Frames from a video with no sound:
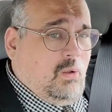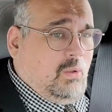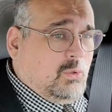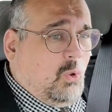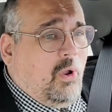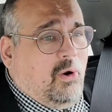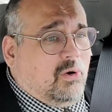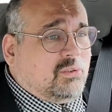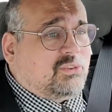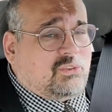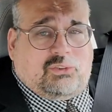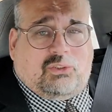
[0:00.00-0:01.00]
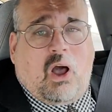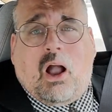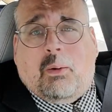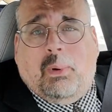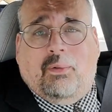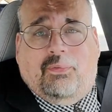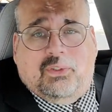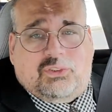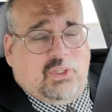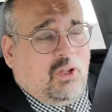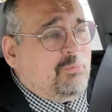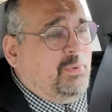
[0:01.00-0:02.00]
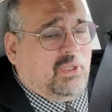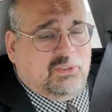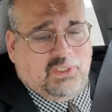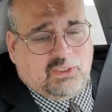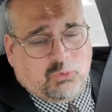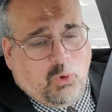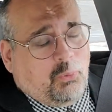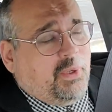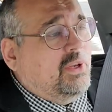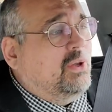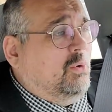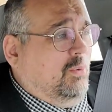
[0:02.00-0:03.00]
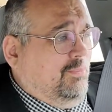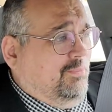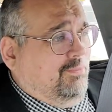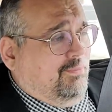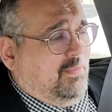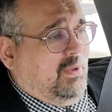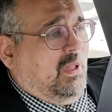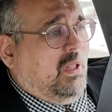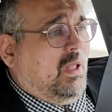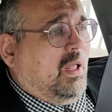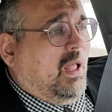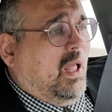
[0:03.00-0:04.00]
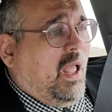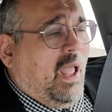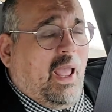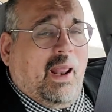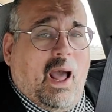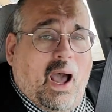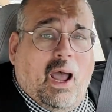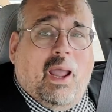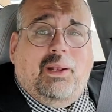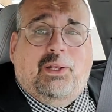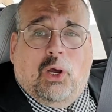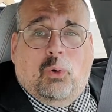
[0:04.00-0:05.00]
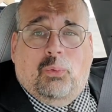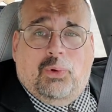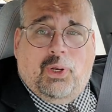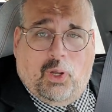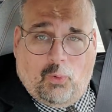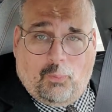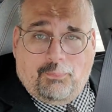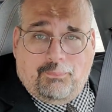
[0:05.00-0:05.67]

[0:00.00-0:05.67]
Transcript: lawyers talk about this stuff because that's what we do. And I don't know.